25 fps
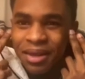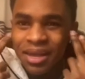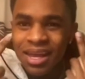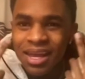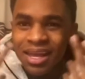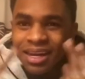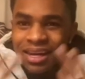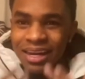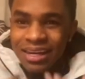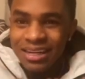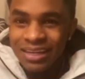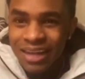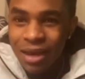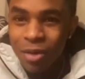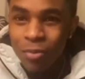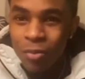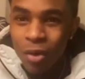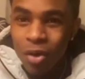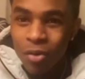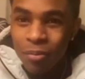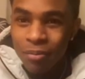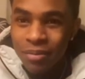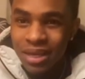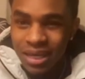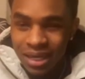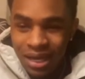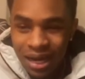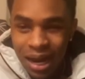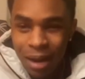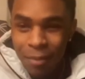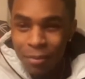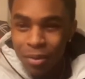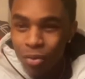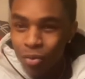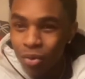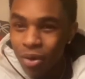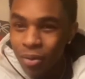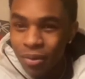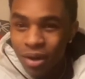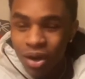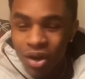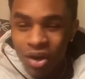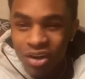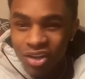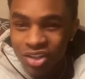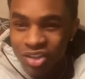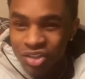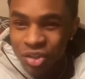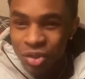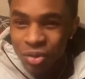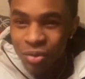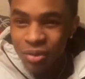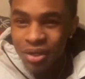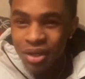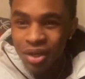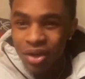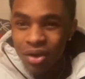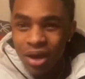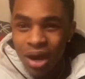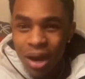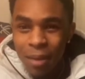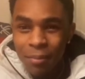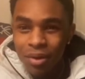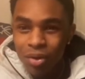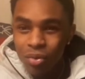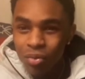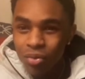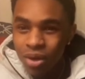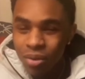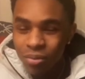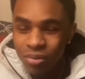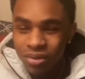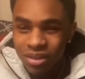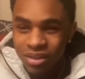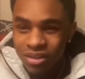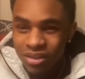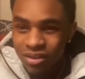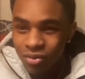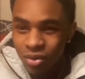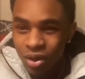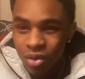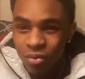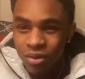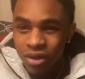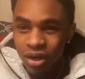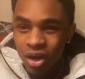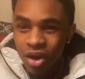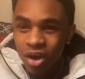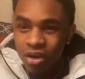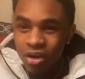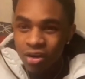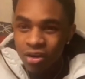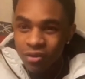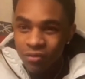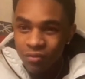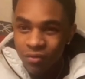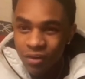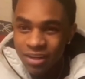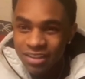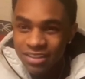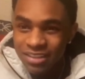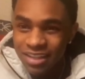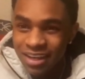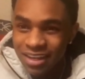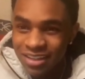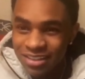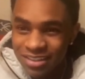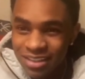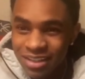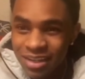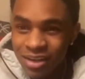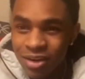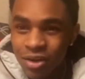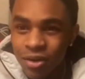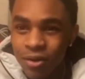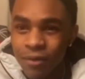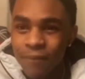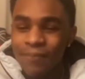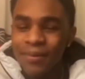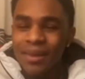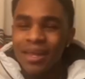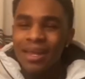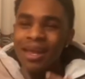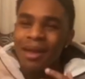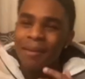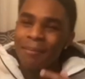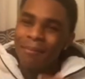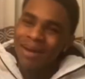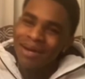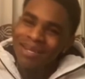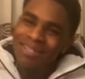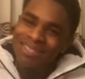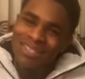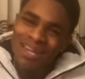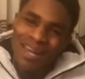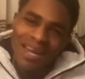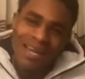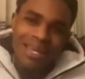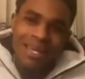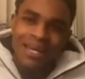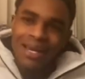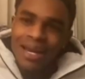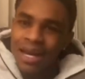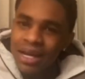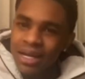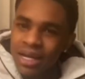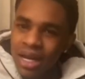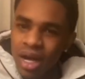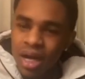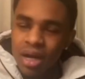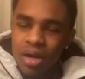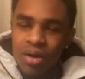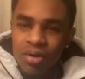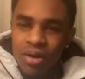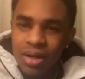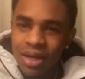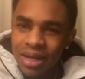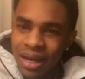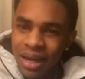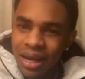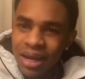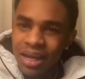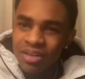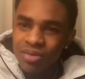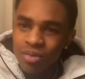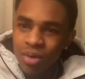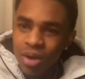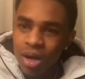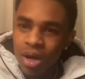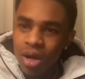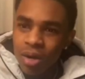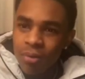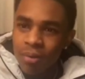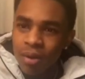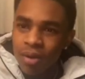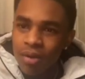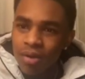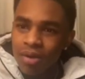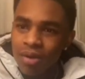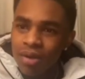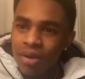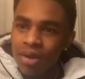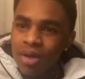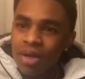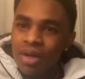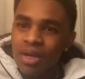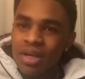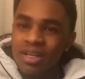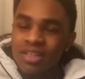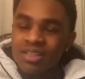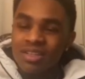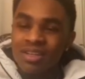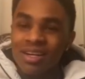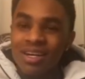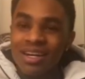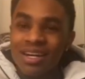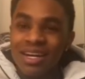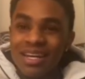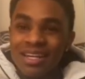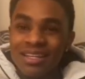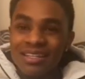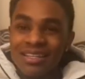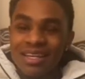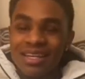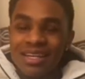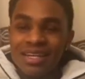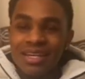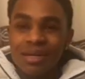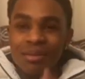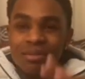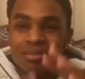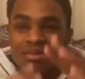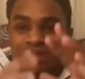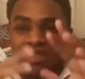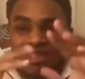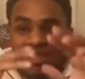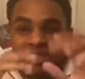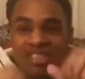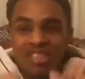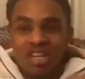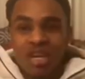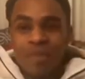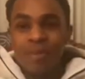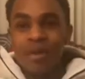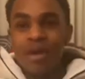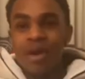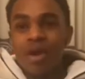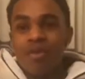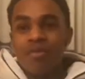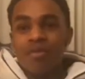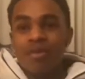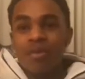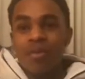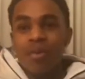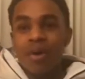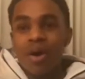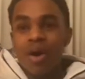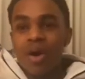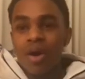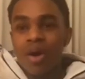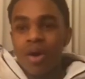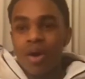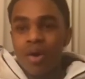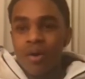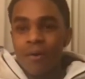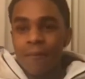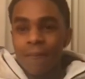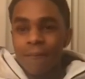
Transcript: Like they want me. I'm the one with all the jewelry on. I'm the one with with all this fresh ass shit on. that jacket go, bro. My jacket got caught on the glass wall, bro. So the niggas end up jumping jacket, over the bro. wall.